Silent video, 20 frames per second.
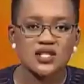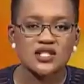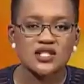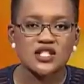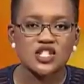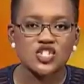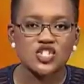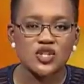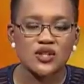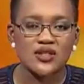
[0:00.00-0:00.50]
a
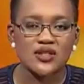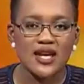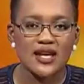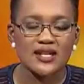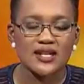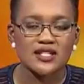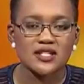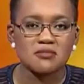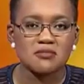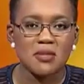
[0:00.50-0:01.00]
decision
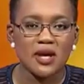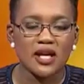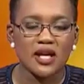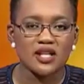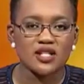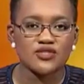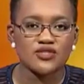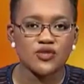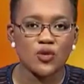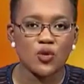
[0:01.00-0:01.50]
that is
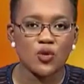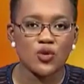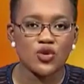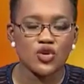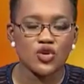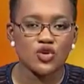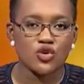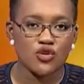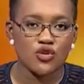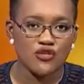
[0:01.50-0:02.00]
made
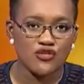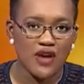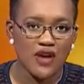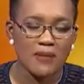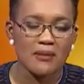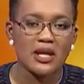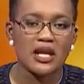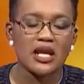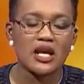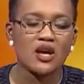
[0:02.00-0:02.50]
for your
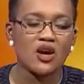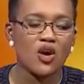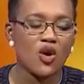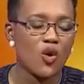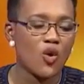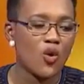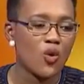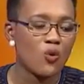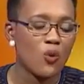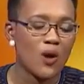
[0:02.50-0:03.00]
family
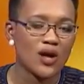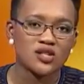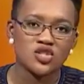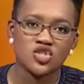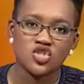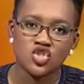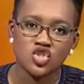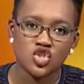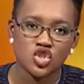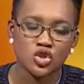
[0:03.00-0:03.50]
or
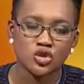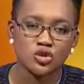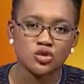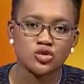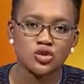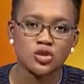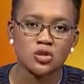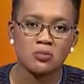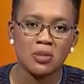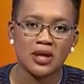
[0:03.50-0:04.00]
one's
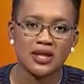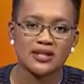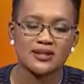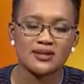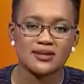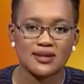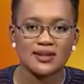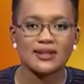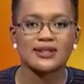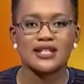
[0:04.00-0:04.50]
children,
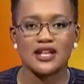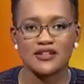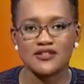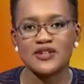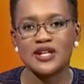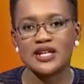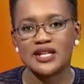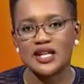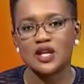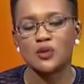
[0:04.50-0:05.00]
but
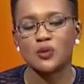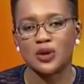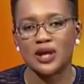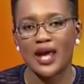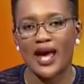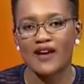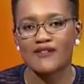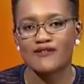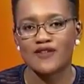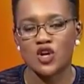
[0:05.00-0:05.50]
definitely
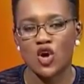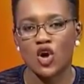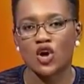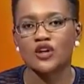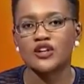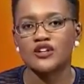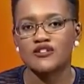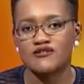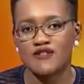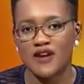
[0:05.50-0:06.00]
would have a
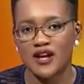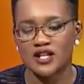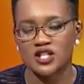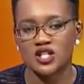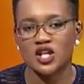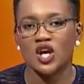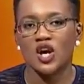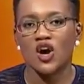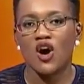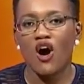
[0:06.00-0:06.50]
knock-on
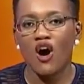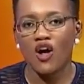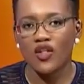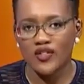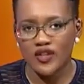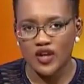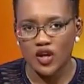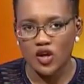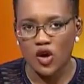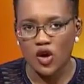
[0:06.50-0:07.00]
effect
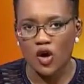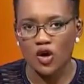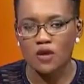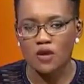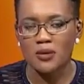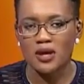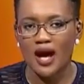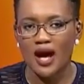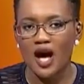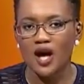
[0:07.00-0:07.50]
on the
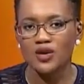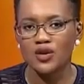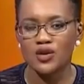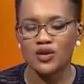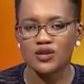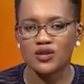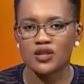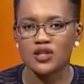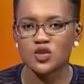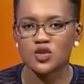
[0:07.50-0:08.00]
economy. How do
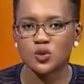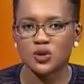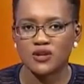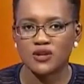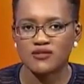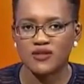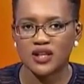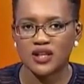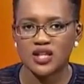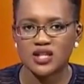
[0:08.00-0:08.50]
you think this will
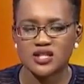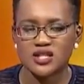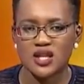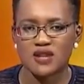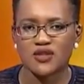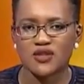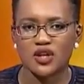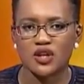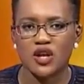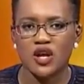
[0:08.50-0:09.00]
affect the South
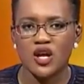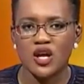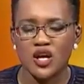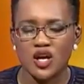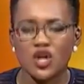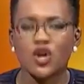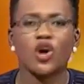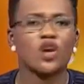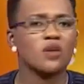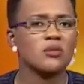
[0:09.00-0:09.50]
African
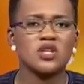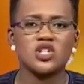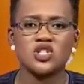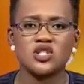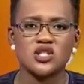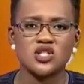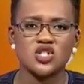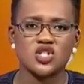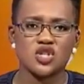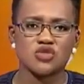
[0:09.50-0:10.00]
economy
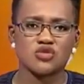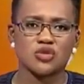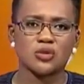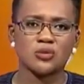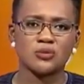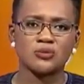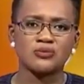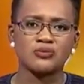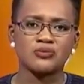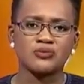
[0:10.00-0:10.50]
just in
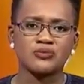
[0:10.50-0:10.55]
general?